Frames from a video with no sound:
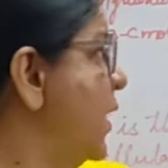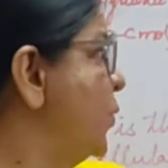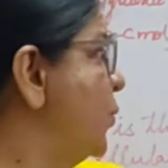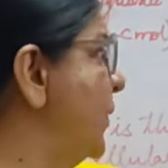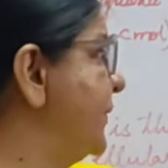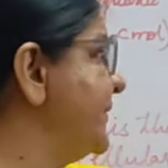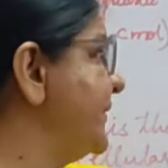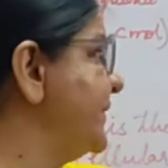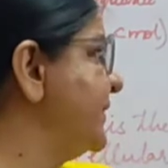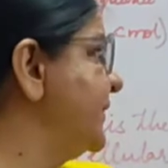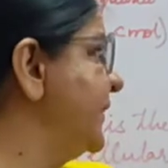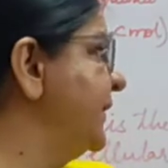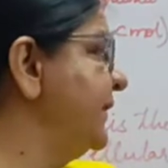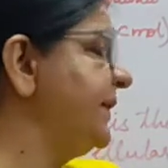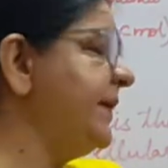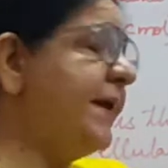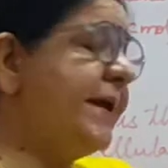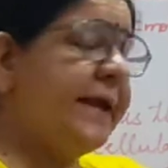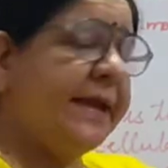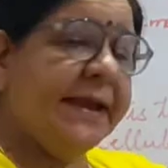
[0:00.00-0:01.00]
which is
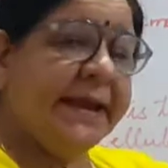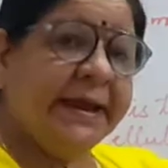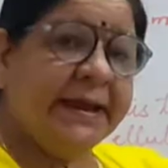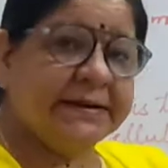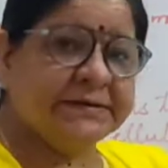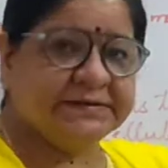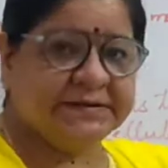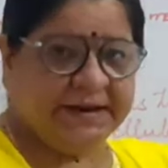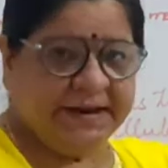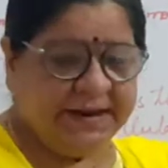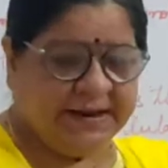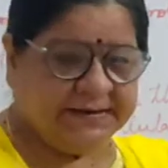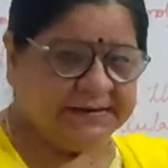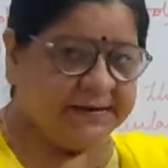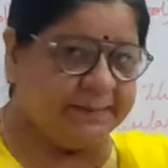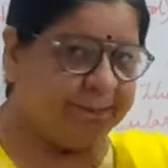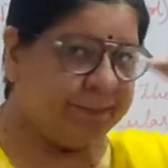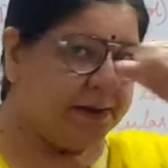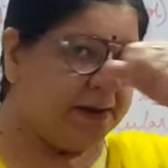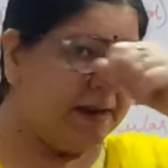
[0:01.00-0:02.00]
38
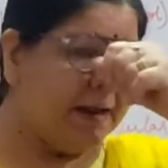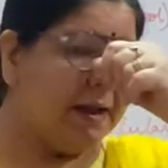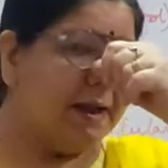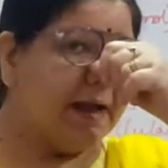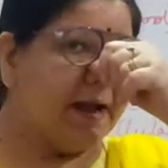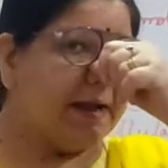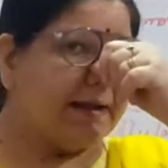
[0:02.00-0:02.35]
ATP.